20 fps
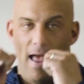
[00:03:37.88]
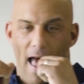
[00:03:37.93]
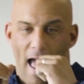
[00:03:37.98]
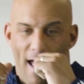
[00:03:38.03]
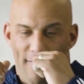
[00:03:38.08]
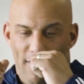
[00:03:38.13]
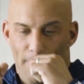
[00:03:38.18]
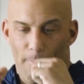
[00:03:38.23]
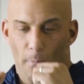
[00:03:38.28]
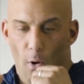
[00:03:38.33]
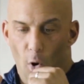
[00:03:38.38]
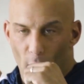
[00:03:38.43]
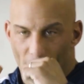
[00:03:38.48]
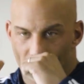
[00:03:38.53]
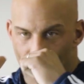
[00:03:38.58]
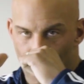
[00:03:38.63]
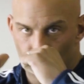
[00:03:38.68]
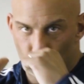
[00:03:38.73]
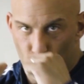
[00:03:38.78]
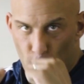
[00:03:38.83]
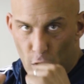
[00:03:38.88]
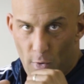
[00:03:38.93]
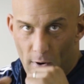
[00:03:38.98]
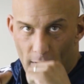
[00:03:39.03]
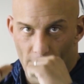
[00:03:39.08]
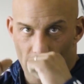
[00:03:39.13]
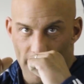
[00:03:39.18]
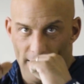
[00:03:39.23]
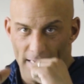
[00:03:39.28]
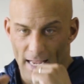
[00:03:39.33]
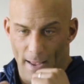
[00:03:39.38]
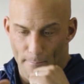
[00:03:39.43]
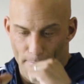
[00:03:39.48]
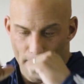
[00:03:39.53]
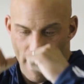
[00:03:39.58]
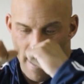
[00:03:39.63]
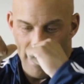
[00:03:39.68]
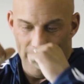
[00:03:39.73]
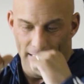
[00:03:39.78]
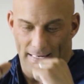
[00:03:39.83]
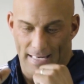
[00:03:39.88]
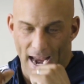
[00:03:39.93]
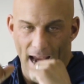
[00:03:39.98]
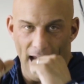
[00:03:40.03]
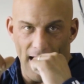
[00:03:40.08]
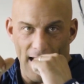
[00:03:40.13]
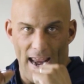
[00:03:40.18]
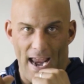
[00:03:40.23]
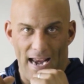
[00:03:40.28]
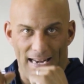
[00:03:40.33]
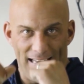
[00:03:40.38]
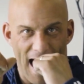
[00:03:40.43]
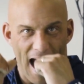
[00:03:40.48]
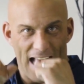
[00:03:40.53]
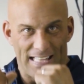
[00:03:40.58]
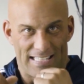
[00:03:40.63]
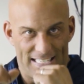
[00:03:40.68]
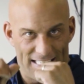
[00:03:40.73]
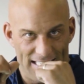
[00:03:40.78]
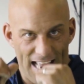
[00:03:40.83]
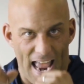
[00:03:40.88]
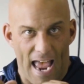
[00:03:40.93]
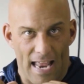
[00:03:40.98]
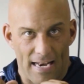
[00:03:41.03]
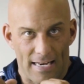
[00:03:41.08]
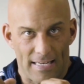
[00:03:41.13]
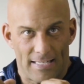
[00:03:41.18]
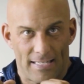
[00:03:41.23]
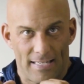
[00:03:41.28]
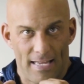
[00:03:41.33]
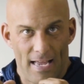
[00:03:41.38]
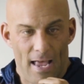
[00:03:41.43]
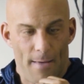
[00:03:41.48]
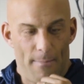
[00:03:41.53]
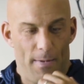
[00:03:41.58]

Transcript: having more endurance maintaining that stance.